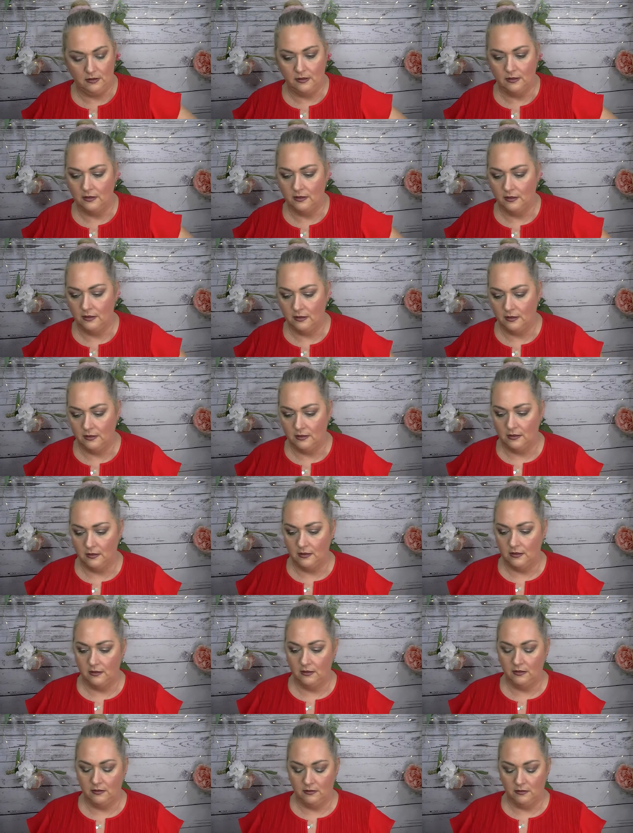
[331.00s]

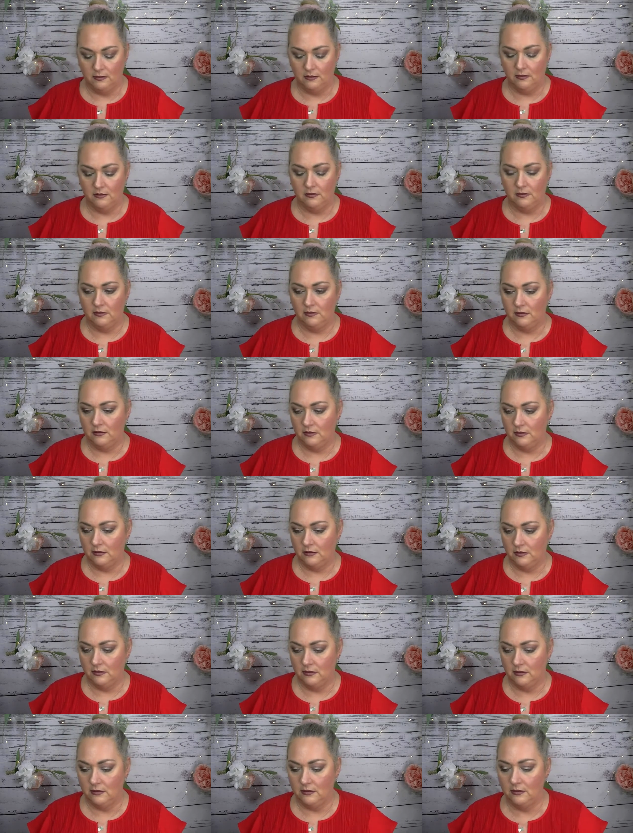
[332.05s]

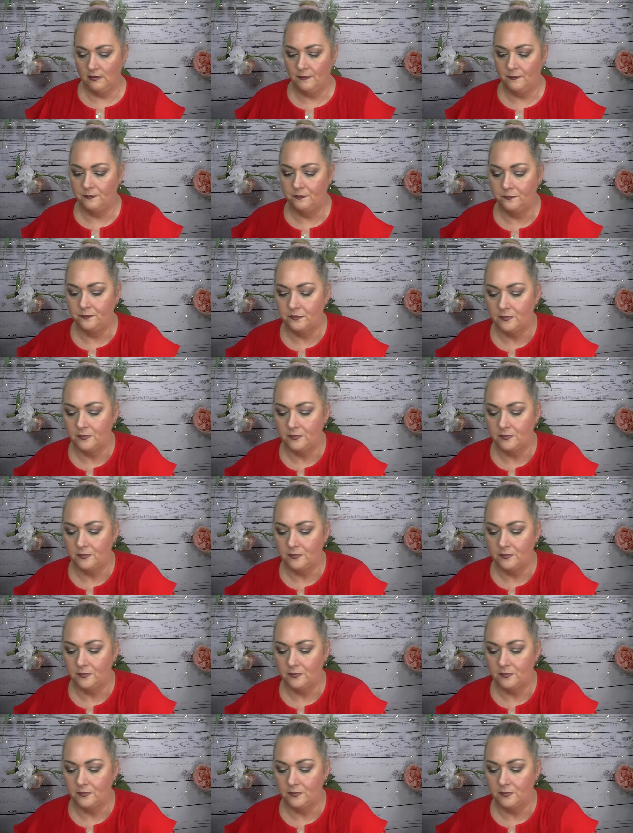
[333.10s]
(no one is talking)